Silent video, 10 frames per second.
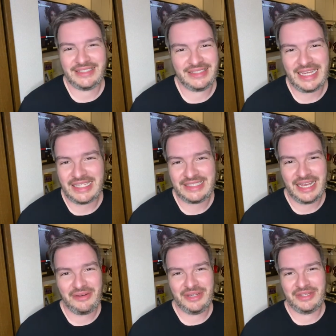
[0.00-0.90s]
that's
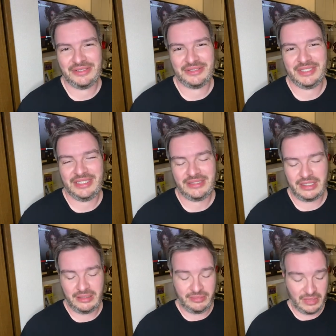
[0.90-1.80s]
how it goes. All right,
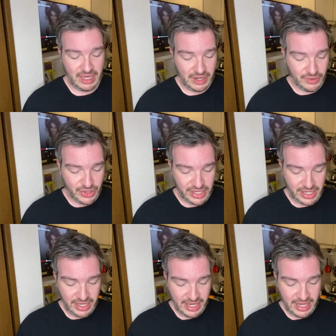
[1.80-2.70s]
I'm hungry.
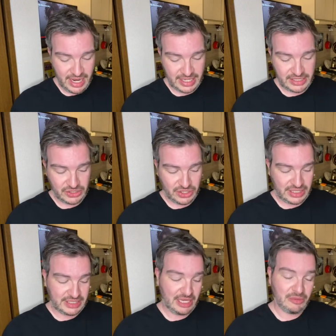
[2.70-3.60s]
I just try to tell